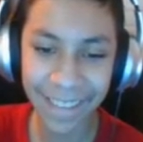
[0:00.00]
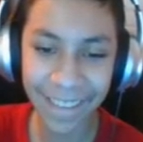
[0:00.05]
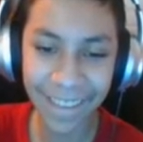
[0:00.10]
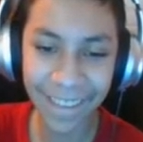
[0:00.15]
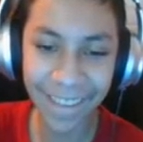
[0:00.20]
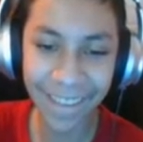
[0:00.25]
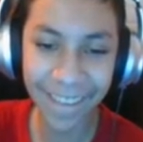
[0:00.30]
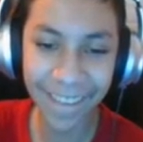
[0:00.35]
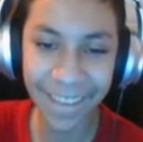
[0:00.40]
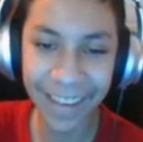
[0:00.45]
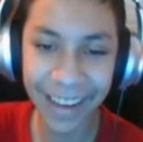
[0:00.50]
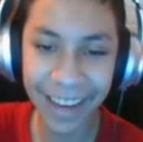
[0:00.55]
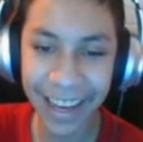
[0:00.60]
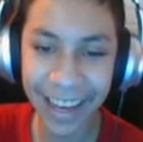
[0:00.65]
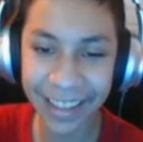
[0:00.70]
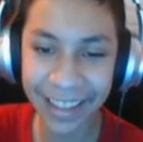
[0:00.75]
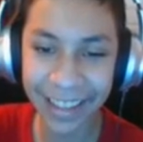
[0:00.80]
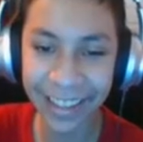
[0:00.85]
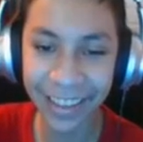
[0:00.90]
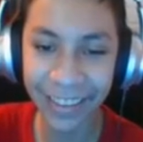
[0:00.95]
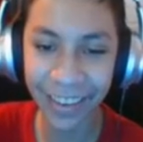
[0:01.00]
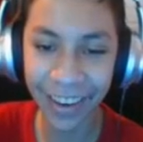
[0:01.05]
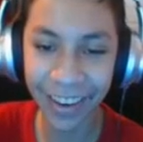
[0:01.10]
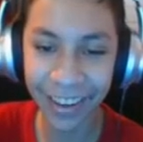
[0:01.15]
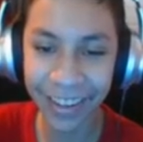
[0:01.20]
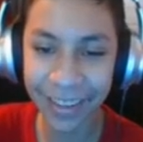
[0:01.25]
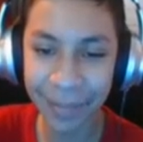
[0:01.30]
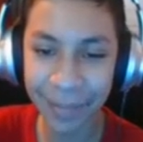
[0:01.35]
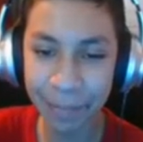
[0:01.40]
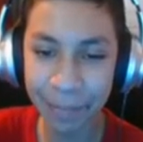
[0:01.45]
Oh yeah, you
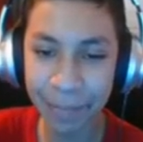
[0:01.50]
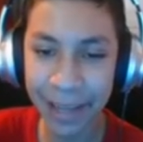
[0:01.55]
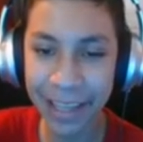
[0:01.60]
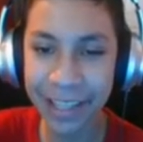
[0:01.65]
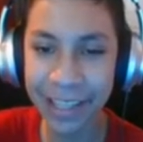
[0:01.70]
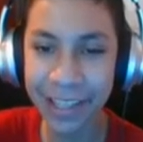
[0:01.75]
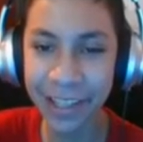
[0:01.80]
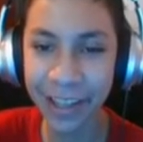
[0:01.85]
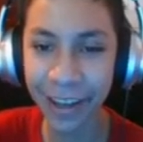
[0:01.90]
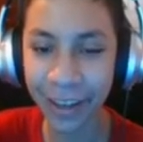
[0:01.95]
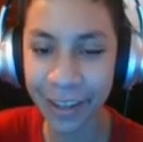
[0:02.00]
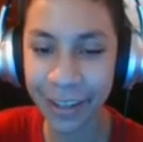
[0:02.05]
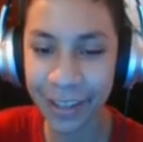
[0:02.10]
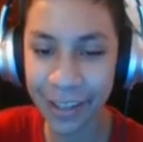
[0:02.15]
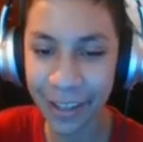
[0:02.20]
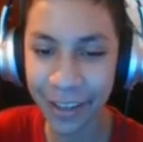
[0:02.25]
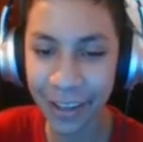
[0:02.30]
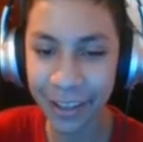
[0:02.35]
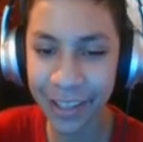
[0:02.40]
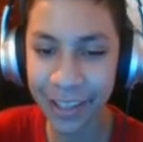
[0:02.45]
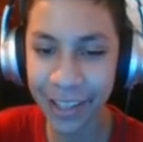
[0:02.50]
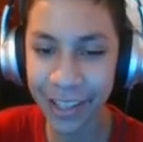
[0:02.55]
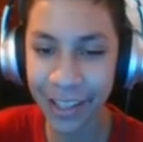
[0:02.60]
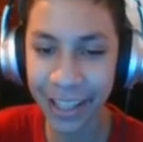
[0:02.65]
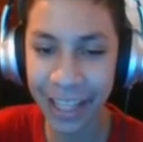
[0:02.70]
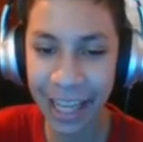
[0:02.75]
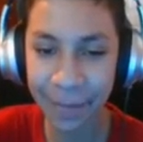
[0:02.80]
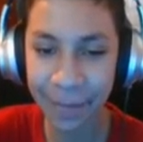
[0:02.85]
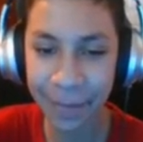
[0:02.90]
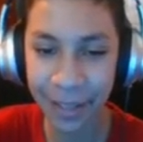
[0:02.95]
are a big jerk, sir, I'll tell you
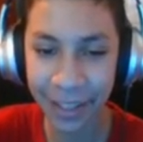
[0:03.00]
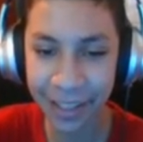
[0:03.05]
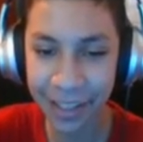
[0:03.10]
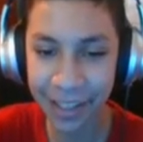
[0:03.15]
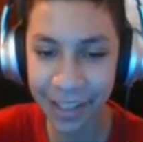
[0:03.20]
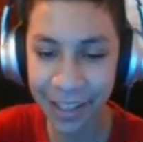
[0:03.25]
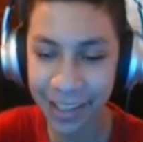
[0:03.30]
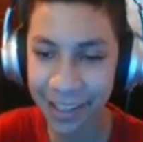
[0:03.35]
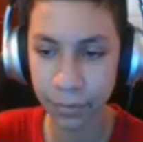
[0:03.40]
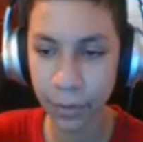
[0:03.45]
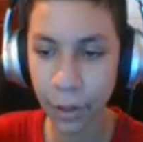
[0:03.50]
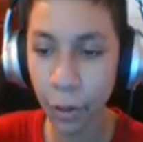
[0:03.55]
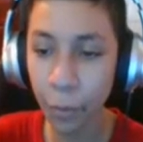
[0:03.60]
that much.